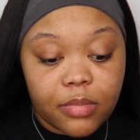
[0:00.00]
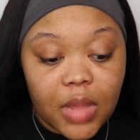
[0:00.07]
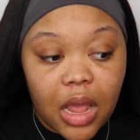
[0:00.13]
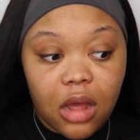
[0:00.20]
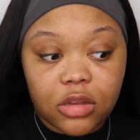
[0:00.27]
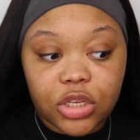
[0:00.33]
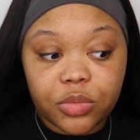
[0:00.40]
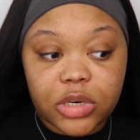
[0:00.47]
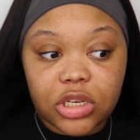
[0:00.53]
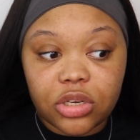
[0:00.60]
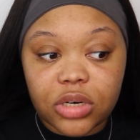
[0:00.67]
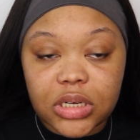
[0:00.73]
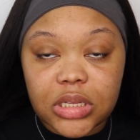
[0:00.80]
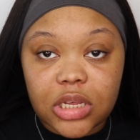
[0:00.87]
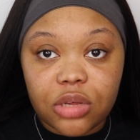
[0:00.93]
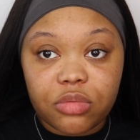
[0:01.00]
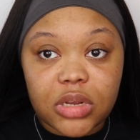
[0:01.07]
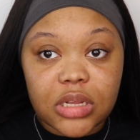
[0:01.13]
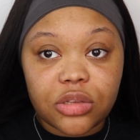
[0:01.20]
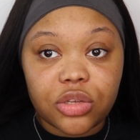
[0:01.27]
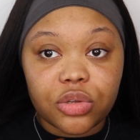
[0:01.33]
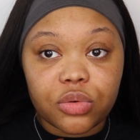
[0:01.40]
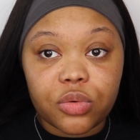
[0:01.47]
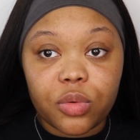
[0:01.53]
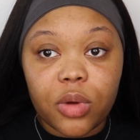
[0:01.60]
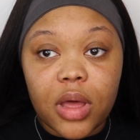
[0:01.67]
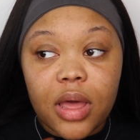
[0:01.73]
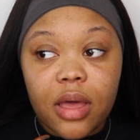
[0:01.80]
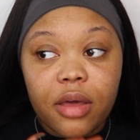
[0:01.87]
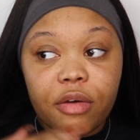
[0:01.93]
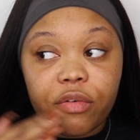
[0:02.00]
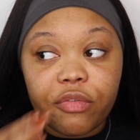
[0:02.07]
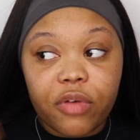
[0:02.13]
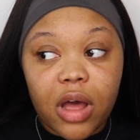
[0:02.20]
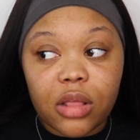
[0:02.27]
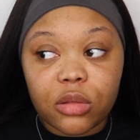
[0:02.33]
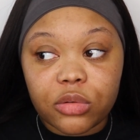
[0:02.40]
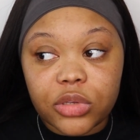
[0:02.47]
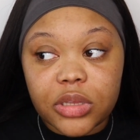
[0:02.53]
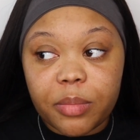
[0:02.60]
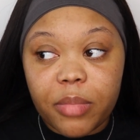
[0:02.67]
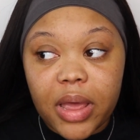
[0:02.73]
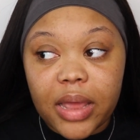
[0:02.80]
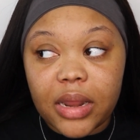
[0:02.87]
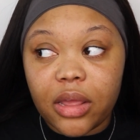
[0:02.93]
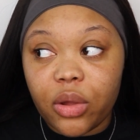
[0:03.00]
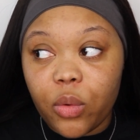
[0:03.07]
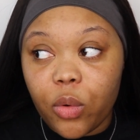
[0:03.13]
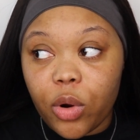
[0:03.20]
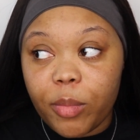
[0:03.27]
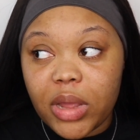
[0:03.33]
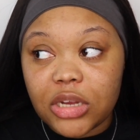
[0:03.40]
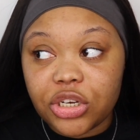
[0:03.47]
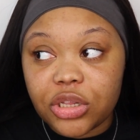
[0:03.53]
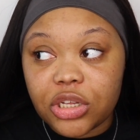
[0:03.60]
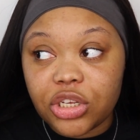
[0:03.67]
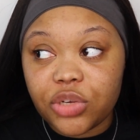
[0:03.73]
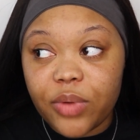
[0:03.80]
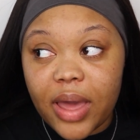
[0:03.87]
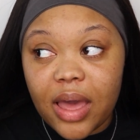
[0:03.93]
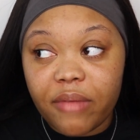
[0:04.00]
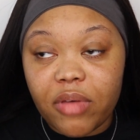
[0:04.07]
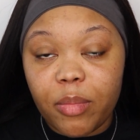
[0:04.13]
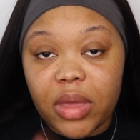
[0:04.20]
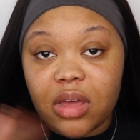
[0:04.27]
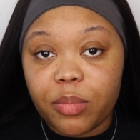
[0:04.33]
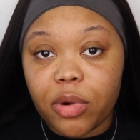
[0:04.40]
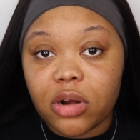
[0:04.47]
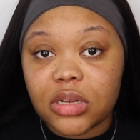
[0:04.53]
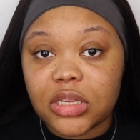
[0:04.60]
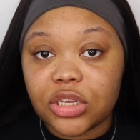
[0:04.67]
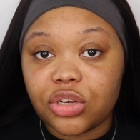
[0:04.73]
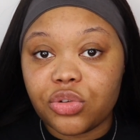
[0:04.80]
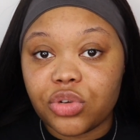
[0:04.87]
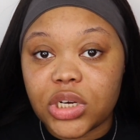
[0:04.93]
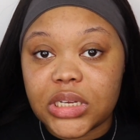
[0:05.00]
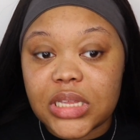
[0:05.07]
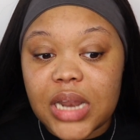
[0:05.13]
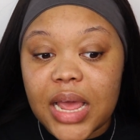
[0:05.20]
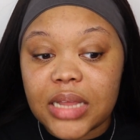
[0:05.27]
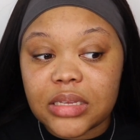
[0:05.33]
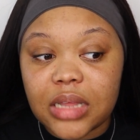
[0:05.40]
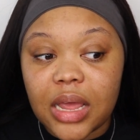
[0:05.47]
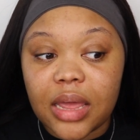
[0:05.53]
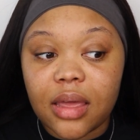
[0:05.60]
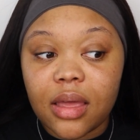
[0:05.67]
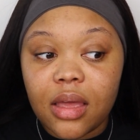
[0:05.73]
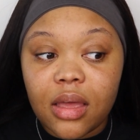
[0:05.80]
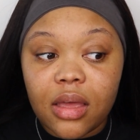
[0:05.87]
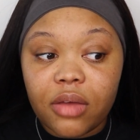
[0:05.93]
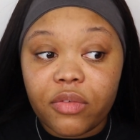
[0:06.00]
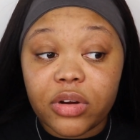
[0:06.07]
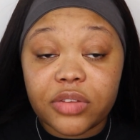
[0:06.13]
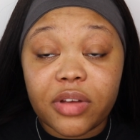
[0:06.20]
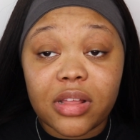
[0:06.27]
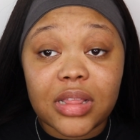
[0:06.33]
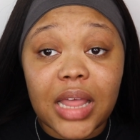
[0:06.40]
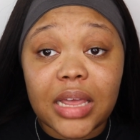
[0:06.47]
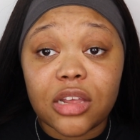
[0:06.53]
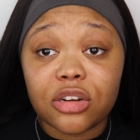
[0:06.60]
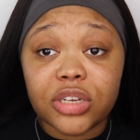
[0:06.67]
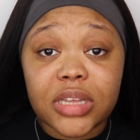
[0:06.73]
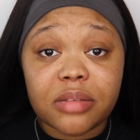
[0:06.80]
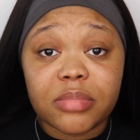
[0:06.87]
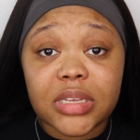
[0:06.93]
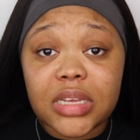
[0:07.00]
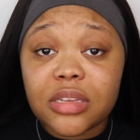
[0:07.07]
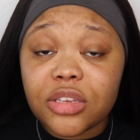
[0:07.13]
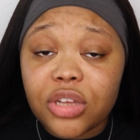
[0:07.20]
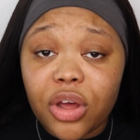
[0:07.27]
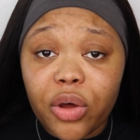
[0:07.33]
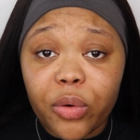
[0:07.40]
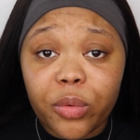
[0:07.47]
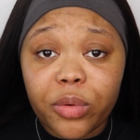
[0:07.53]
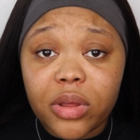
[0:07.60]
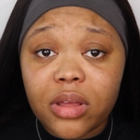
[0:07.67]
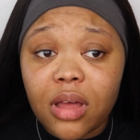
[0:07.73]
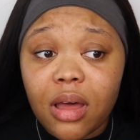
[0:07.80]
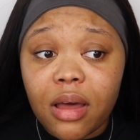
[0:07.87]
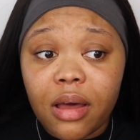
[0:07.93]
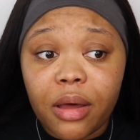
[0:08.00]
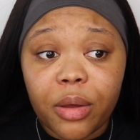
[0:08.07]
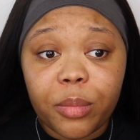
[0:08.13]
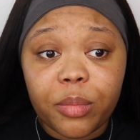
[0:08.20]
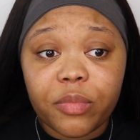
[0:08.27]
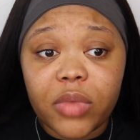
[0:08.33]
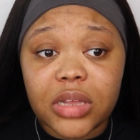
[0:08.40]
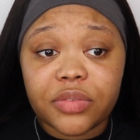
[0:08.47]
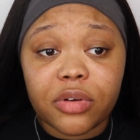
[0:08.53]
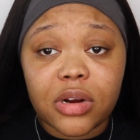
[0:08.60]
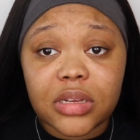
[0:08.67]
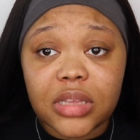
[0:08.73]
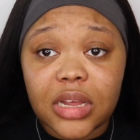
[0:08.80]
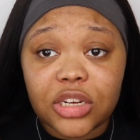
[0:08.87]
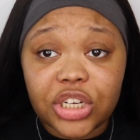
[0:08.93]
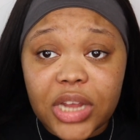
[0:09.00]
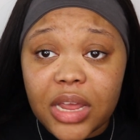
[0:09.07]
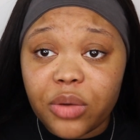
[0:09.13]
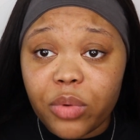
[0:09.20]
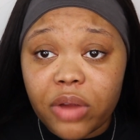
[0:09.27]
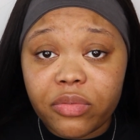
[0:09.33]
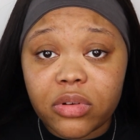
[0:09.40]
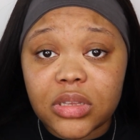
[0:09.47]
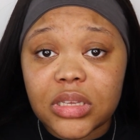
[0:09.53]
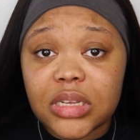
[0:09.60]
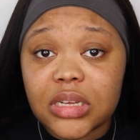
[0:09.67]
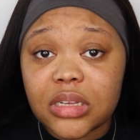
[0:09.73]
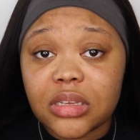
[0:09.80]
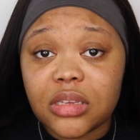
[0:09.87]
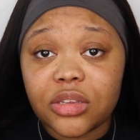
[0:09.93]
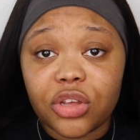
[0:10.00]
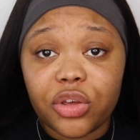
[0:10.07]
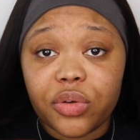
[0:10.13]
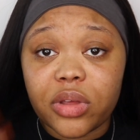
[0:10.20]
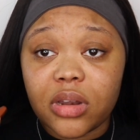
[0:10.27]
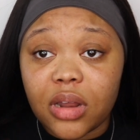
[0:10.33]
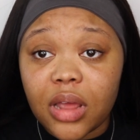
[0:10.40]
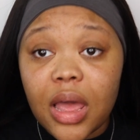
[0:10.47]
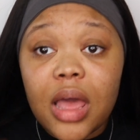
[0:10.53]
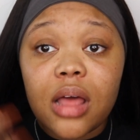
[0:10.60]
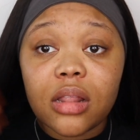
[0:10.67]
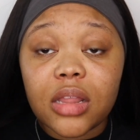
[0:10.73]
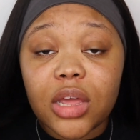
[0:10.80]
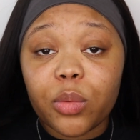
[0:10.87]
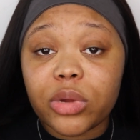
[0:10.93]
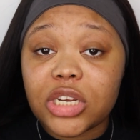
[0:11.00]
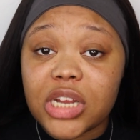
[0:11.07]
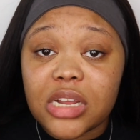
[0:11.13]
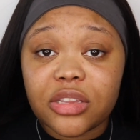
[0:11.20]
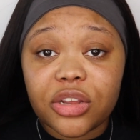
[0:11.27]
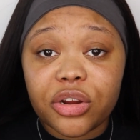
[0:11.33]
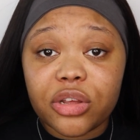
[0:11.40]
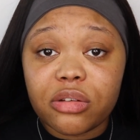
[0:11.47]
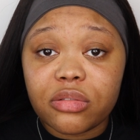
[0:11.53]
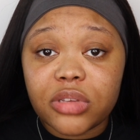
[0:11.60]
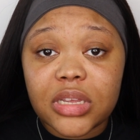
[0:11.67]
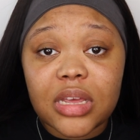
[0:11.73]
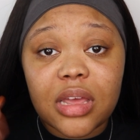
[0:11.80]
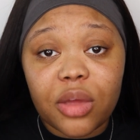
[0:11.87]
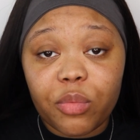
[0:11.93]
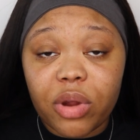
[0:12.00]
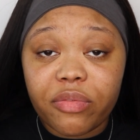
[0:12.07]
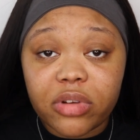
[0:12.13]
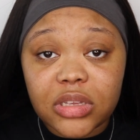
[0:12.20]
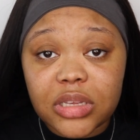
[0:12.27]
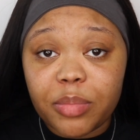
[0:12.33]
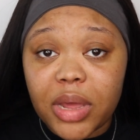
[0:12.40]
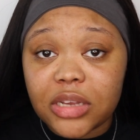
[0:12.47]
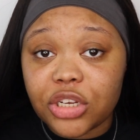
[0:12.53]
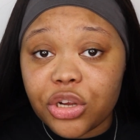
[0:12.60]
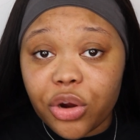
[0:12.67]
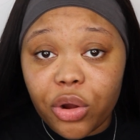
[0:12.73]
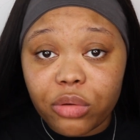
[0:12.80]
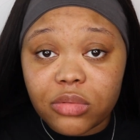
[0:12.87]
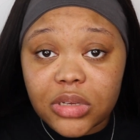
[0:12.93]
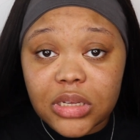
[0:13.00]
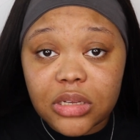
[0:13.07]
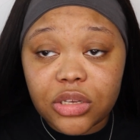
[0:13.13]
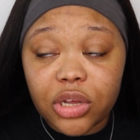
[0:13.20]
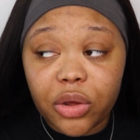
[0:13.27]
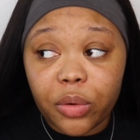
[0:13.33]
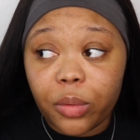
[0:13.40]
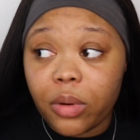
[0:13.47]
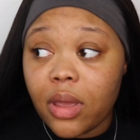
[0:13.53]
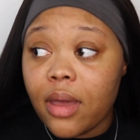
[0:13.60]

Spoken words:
also want to stress that you need to follow somebody or make sure that you have a makeup artist that you trust that has, like, first of all, like your same skin tone, as far as like shade references, so you can look at what shades they're using and reference it back to your own skin tone,